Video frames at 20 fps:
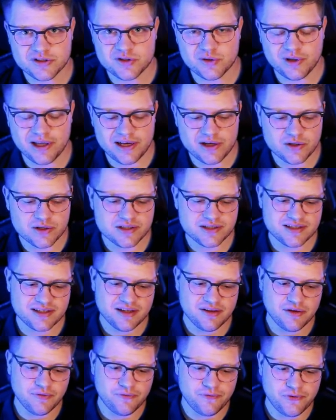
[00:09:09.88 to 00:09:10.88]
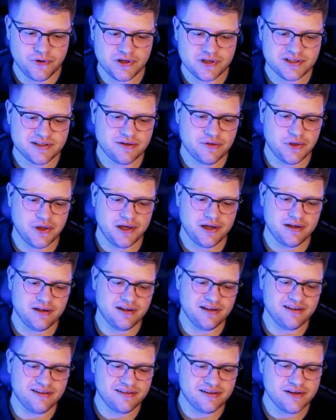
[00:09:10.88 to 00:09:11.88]
those two layouts. The first
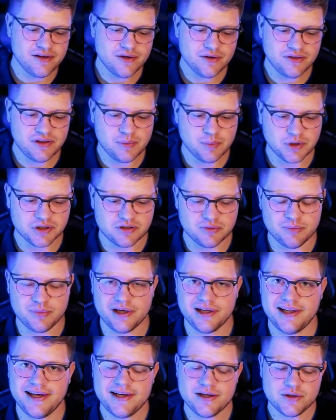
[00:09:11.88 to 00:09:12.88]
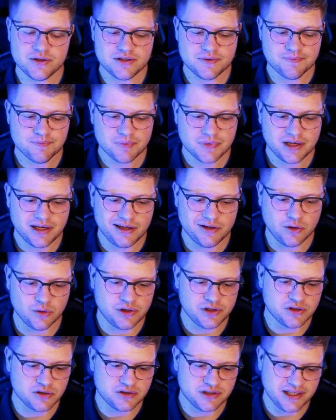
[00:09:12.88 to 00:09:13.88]
thing is here, the bottom bar layout. It
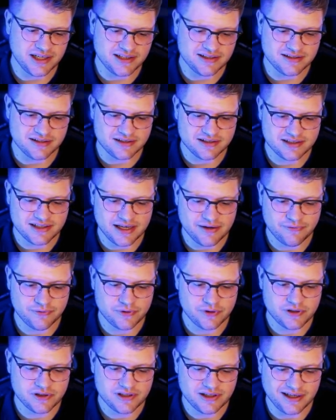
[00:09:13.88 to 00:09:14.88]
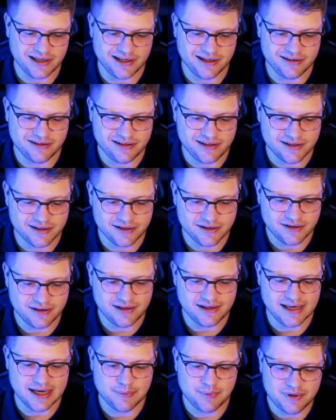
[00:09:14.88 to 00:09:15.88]
only contains a scaffold and here
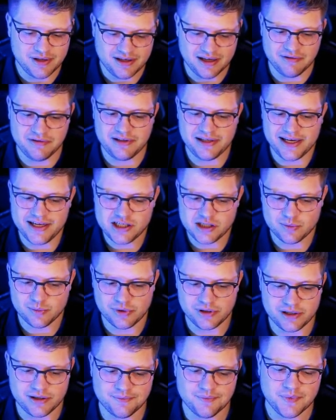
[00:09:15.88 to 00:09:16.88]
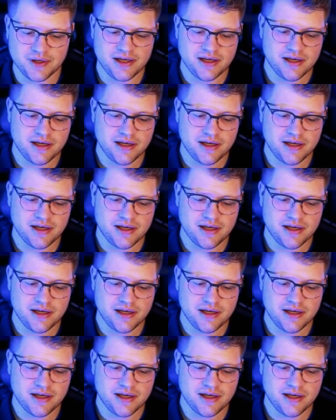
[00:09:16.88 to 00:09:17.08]
the app navigation bar.